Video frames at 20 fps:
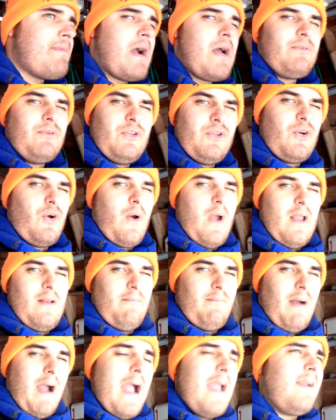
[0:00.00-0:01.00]
might as well just go ahead
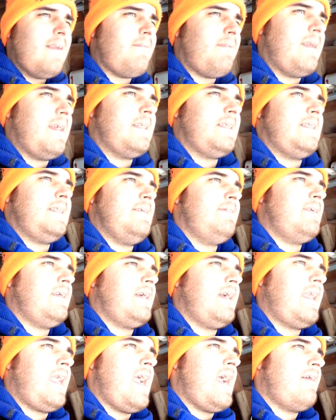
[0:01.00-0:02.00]
and buy it because it seems like
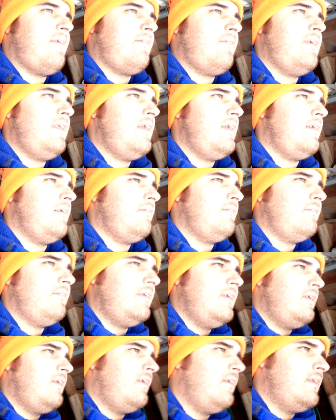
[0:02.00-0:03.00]
I can't really,
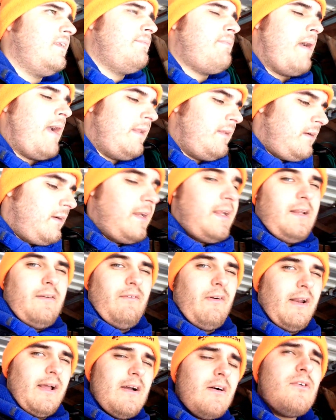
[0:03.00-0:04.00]
you know, depend on
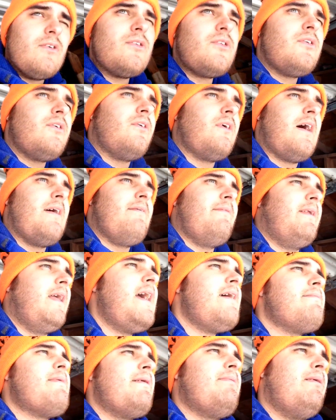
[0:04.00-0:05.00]
anyone else. I mean,
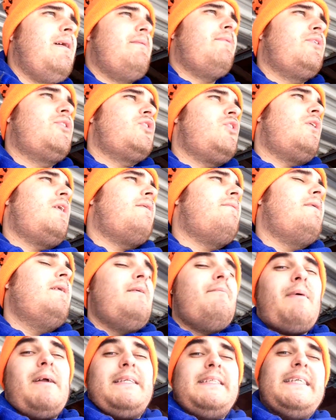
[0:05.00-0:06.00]
yeah, my plumber showed up,
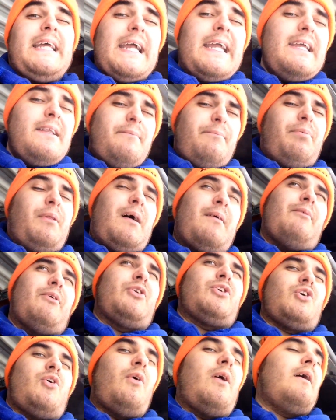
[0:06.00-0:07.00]
my second plumber
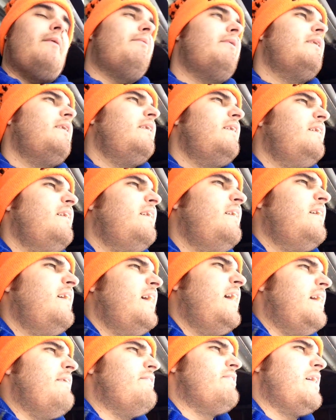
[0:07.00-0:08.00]
showed up
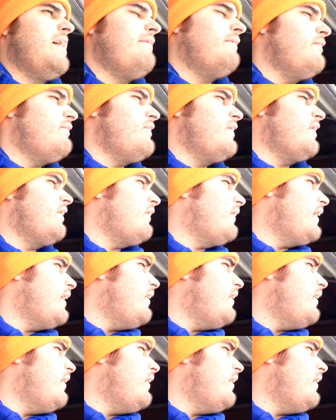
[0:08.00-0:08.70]
and was able to figure it